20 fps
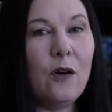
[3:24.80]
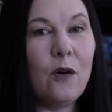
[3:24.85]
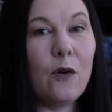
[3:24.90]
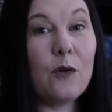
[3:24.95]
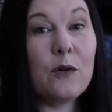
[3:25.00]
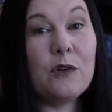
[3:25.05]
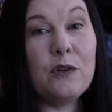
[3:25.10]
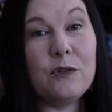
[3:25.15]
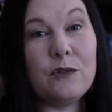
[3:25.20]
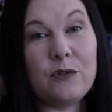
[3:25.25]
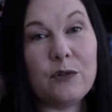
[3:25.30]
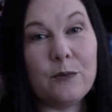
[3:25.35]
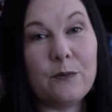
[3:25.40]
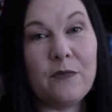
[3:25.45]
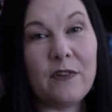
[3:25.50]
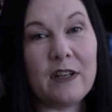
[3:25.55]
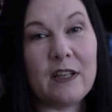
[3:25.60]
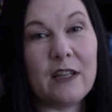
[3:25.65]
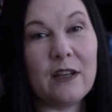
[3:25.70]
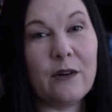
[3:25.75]
or YouTube
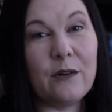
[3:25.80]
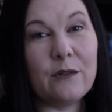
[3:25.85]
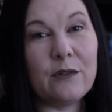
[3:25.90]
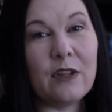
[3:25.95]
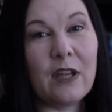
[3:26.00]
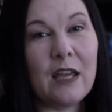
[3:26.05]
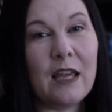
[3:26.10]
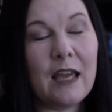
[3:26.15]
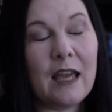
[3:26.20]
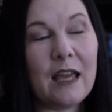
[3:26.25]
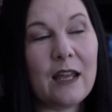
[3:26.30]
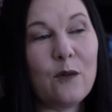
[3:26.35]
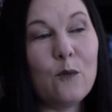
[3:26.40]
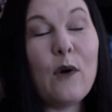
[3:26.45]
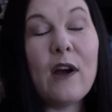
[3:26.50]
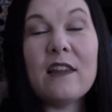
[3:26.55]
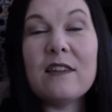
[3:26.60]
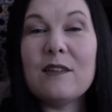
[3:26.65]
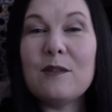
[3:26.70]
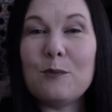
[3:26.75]
videos. And
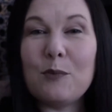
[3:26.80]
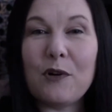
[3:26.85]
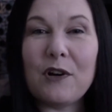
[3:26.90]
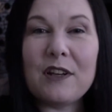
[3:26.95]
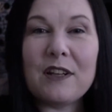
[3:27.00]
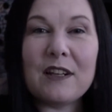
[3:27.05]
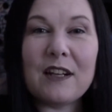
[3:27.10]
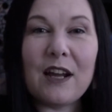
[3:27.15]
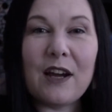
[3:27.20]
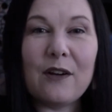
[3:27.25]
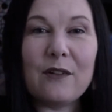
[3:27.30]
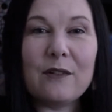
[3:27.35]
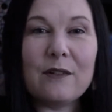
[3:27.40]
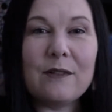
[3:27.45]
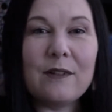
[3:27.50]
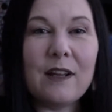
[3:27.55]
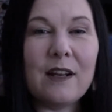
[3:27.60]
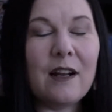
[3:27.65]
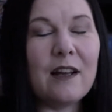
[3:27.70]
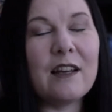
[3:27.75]
Wes had pointed out,
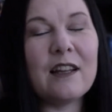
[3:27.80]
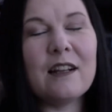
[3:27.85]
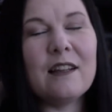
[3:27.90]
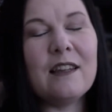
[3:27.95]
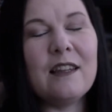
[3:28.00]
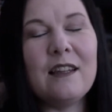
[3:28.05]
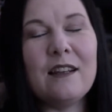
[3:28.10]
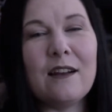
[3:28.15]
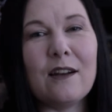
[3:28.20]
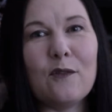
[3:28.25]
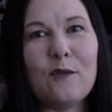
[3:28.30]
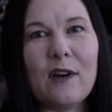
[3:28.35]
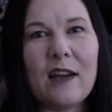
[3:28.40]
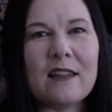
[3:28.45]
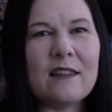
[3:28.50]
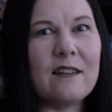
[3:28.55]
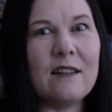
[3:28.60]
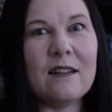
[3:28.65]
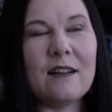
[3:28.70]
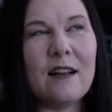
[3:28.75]
and I'm going to lean on
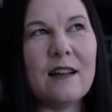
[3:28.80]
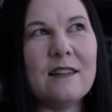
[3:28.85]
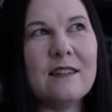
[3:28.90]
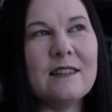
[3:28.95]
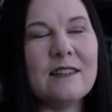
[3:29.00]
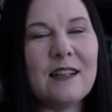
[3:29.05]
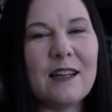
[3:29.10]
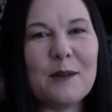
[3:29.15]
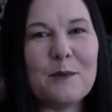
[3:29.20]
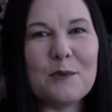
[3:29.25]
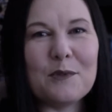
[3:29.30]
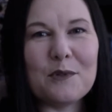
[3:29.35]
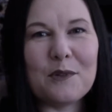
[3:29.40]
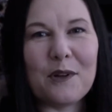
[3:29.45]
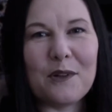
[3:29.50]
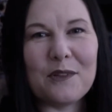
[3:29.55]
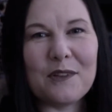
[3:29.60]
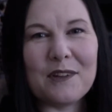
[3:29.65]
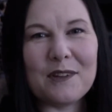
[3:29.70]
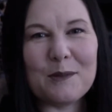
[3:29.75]
Wes all kinds of times
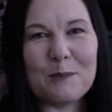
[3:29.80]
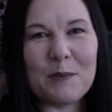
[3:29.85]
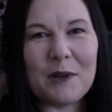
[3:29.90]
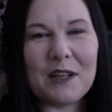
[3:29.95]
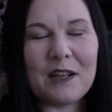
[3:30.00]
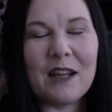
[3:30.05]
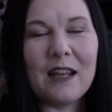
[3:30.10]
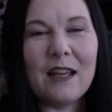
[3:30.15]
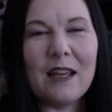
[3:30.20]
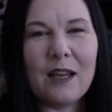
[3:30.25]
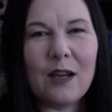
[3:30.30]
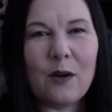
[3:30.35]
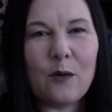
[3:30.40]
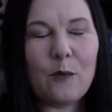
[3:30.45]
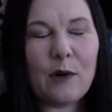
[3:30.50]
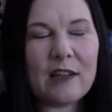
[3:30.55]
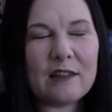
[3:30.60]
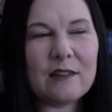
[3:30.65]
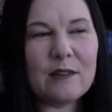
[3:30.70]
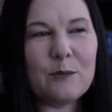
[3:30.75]
throughout this, but
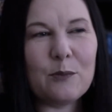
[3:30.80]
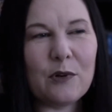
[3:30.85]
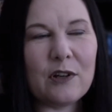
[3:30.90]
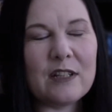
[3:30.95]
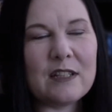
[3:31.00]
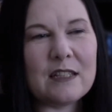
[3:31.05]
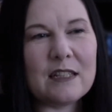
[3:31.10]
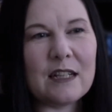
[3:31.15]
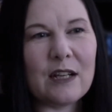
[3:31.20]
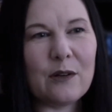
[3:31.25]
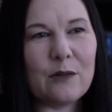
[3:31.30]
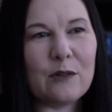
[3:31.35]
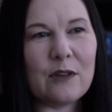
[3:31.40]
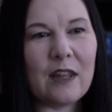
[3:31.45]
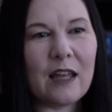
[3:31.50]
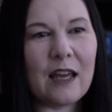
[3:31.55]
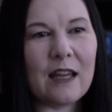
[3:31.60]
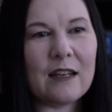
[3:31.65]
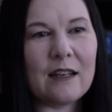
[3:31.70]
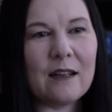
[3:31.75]
Wes had pointed out
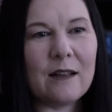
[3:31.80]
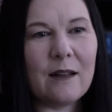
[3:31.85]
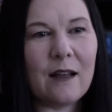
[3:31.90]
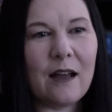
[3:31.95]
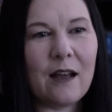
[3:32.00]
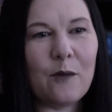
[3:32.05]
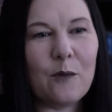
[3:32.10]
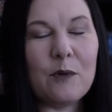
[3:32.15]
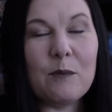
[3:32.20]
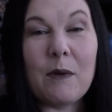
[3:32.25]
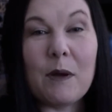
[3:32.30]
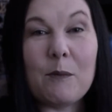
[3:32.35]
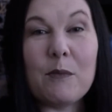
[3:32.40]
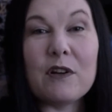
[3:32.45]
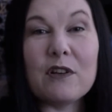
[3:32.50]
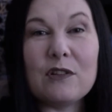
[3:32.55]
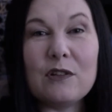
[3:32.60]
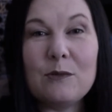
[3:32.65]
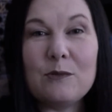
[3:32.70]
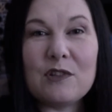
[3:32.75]
that uh, when my
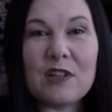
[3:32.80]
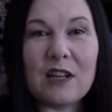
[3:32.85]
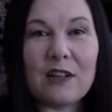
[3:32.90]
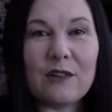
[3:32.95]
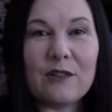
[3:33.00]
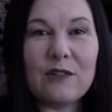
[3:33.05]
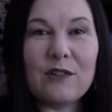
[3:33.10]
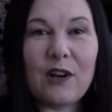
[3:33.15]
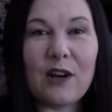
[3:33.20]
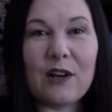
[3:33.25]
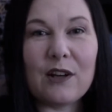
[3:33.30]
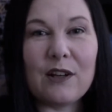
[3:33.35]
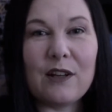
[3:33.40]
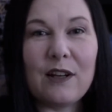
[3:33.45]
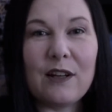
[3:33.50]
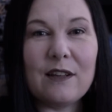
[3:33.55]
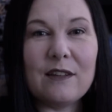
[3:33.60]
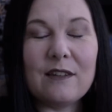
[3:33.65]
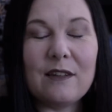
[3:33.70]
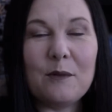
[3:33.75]
booktube channel started,
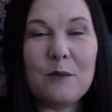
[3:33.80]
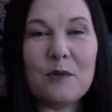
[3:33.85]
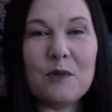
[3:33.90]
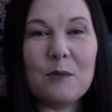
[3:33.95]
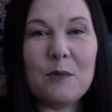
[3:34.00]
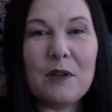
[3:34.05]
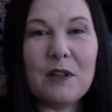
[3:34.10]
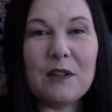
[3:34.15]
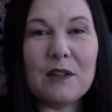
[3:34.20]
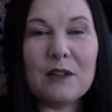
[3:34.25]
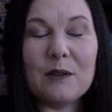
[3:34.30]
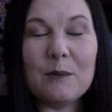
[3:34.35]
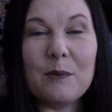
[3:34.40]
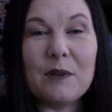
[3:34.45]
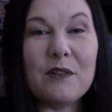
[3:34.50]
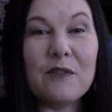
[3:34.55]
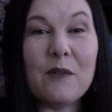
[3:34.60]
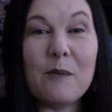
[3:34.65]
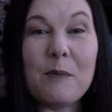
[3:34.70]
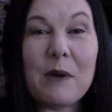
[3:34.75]
it seemed to be a little
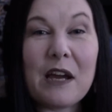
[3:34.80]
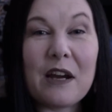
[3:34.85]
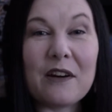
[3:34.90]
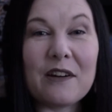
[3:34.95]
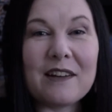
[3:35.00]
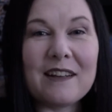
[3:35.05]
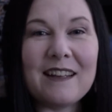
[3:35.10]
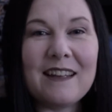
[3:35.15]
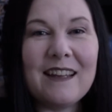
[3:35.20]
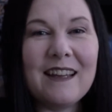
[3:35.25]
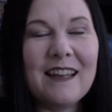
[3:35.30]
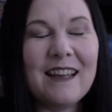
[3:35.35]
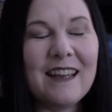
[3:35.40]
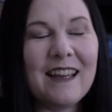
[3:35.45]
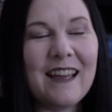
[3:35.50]
bit of a parody.